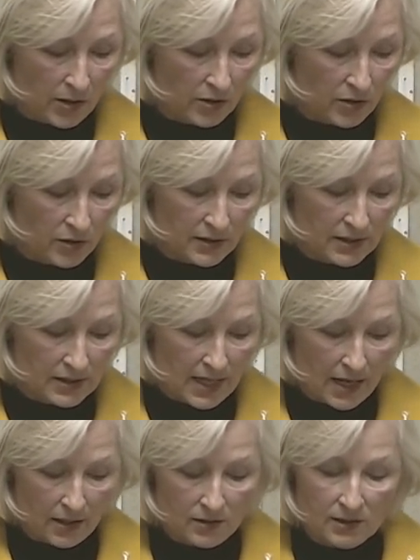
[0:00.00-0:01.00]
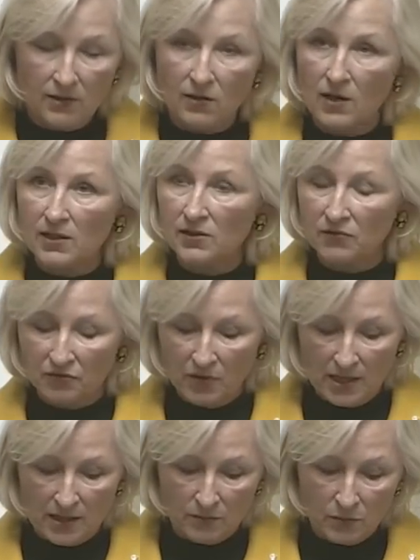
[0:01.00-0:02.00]
our current status and loss of
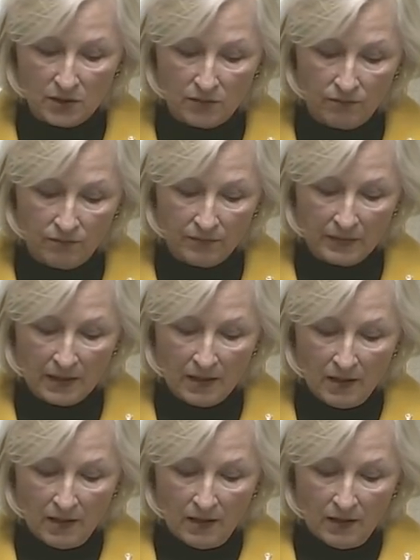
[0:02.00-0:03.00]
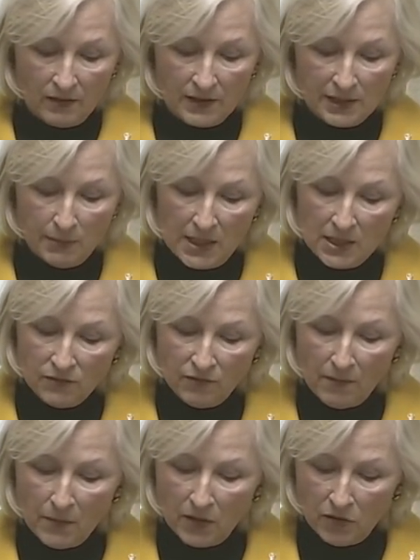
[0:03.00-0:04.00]
freedoms. The speech
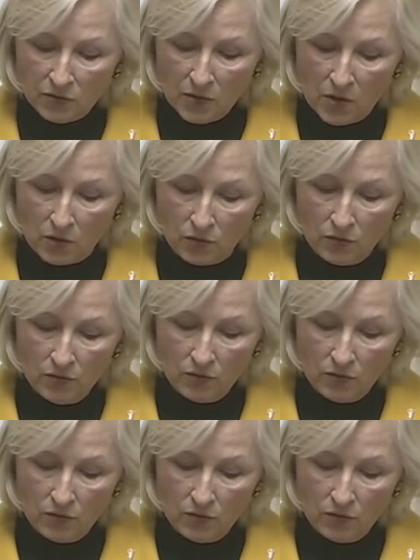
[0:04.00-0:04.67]
from the throne